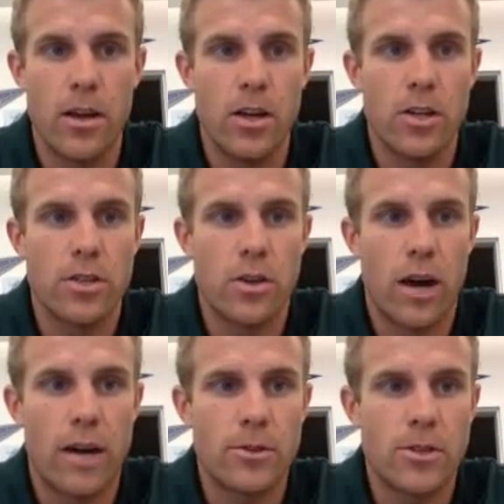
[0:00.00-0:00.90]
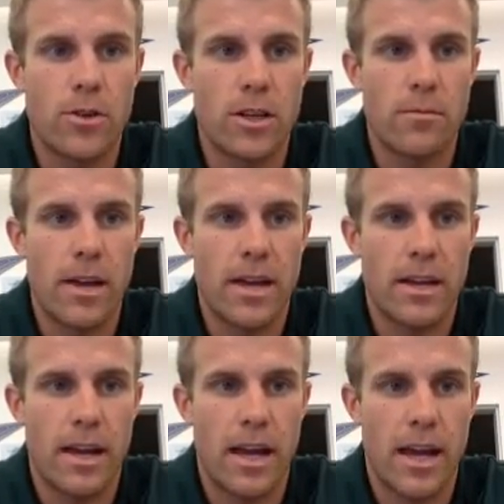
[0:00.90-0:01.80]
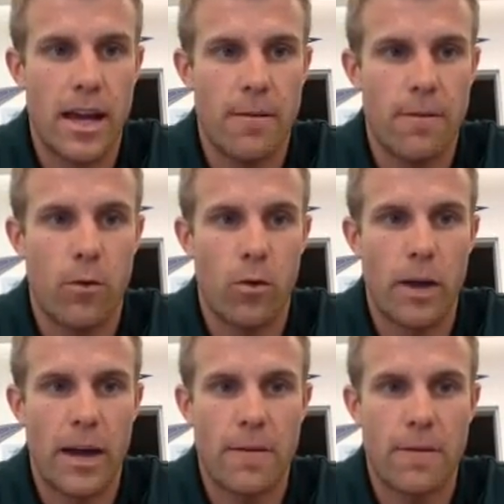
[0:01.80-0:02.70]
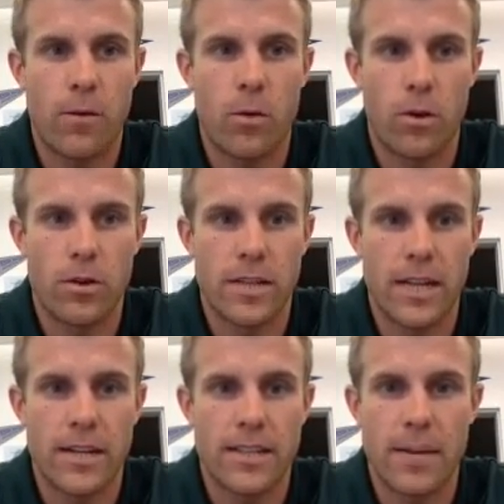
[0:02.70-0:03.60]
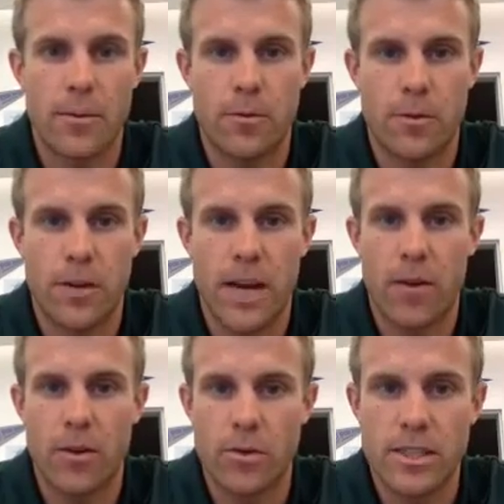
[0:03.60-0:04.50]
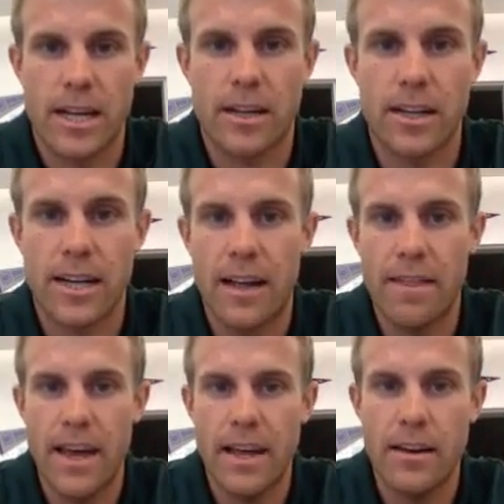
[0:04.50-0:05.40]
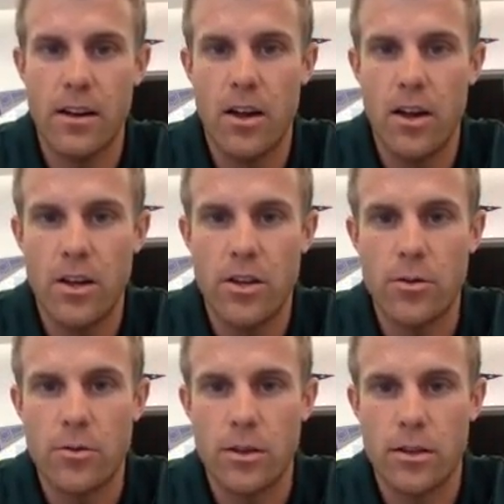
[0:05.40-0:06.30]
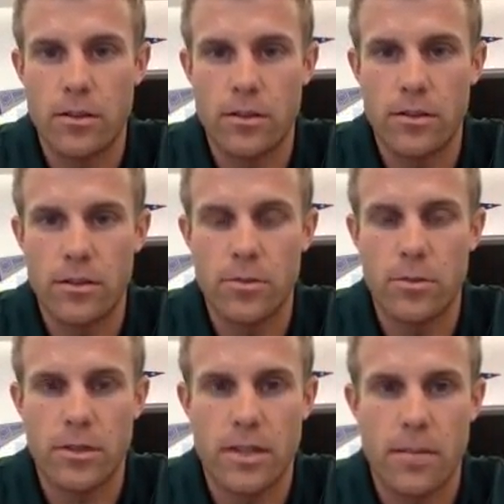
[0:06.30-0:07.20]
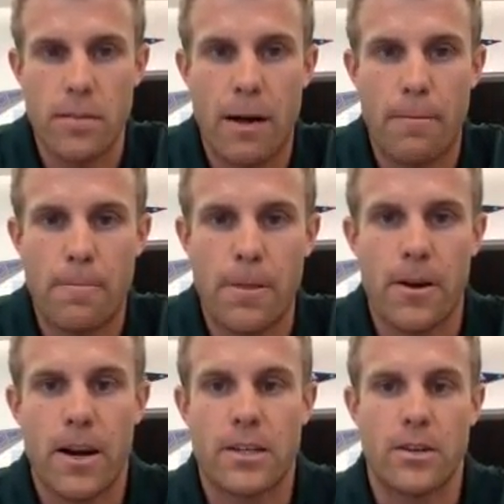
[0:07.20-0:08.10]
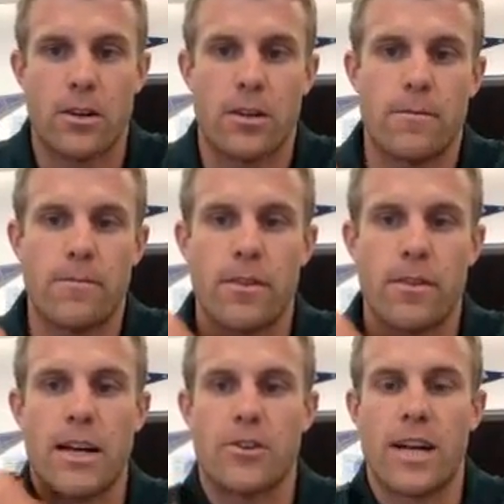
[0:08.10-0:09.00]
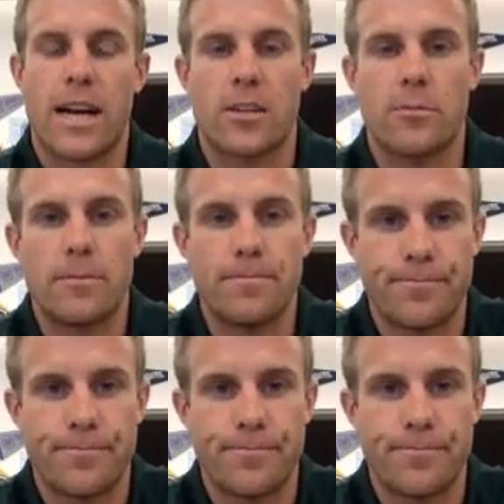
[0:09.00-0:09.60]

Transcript: So I'm just going to make a 4x4 data table for now, and once I click on that, you will see it pop up there on your document.